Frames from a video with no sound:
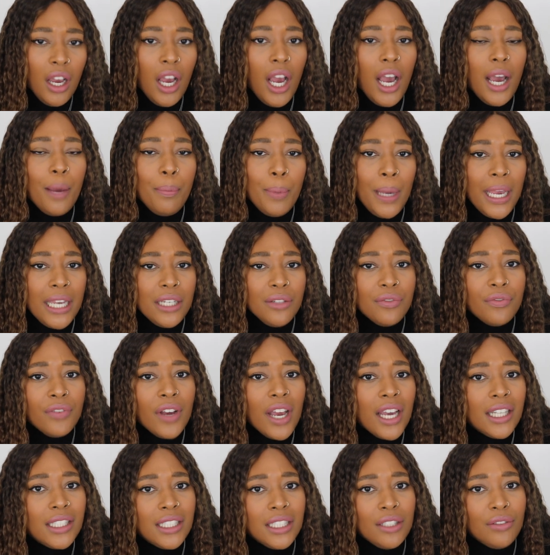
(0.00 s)
I paid
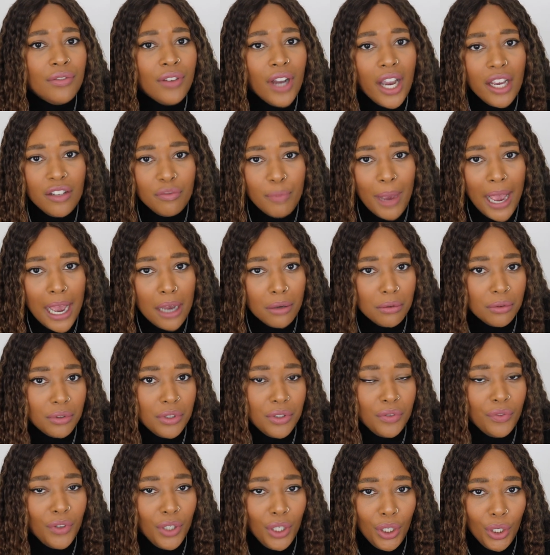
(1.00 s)

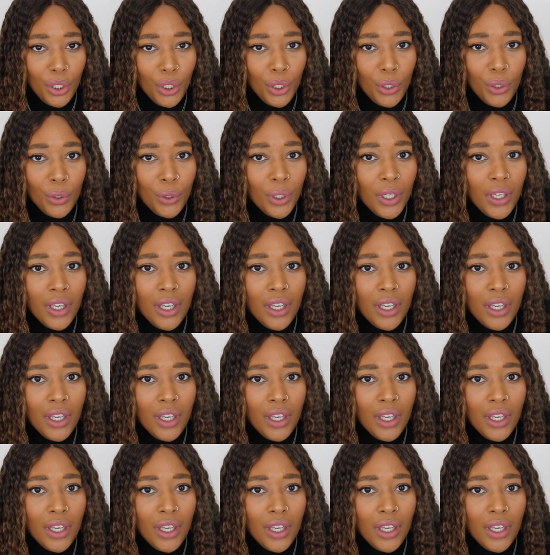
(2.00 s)
£35 for you,